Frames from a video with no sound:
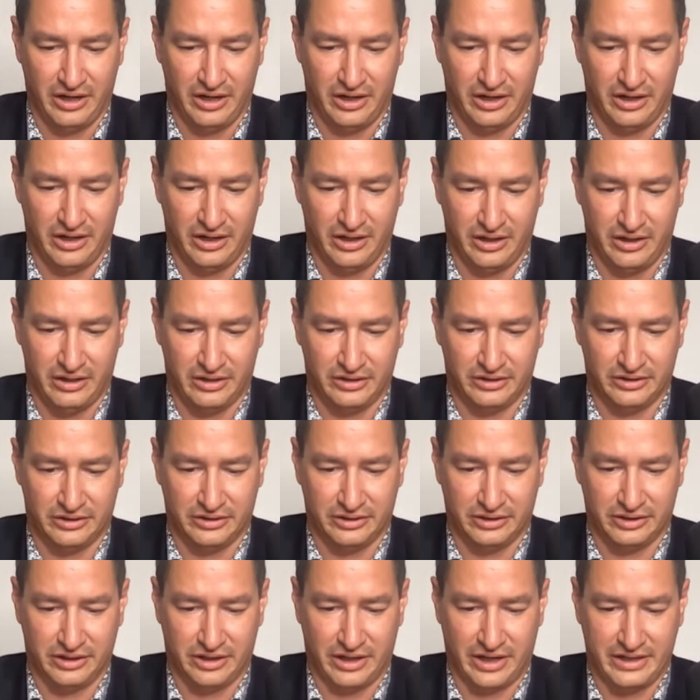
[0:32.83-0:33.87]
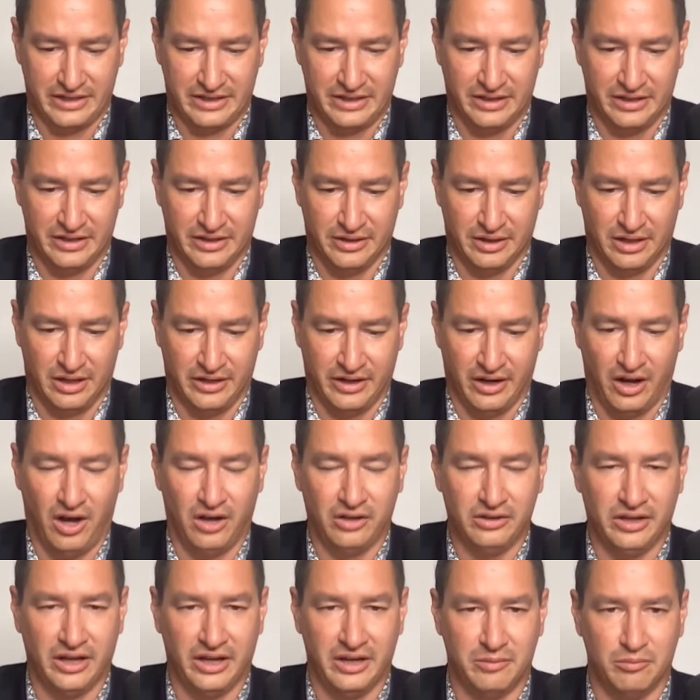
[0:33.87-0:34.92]
uh, I did a, an
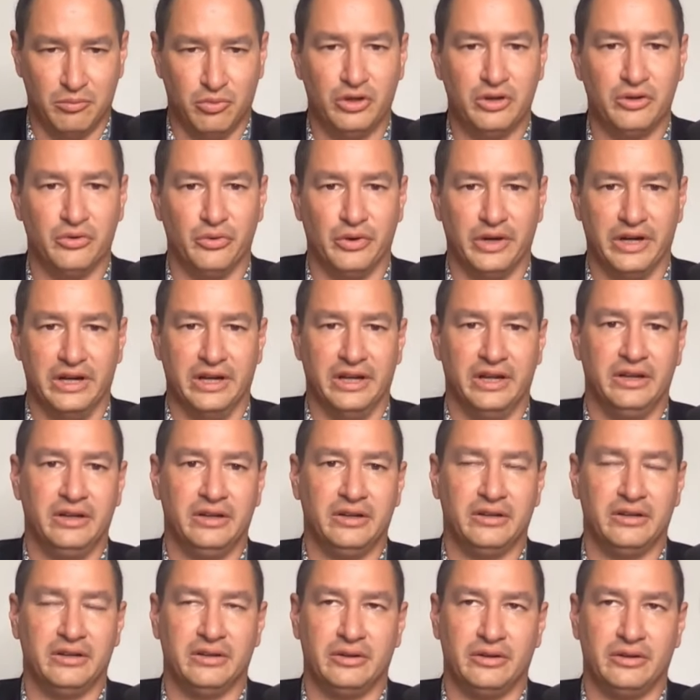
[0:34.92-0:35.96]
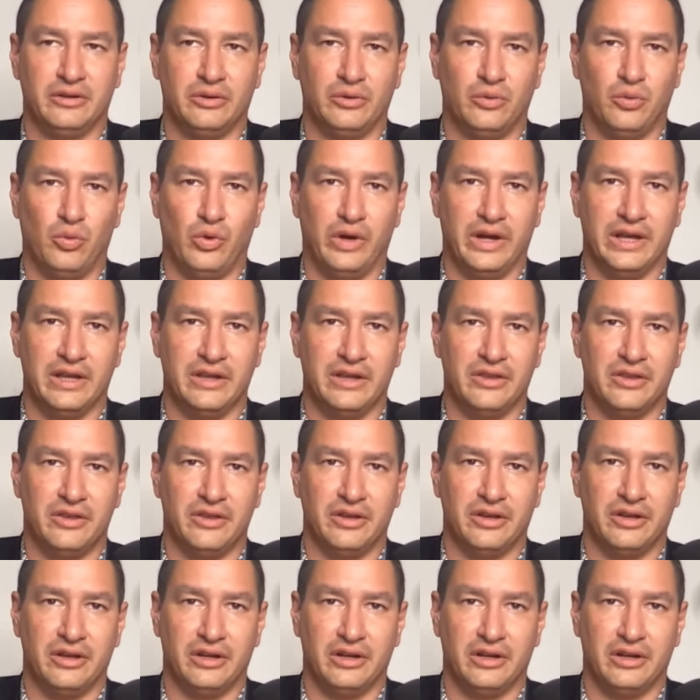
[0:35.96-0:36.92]
online book reading with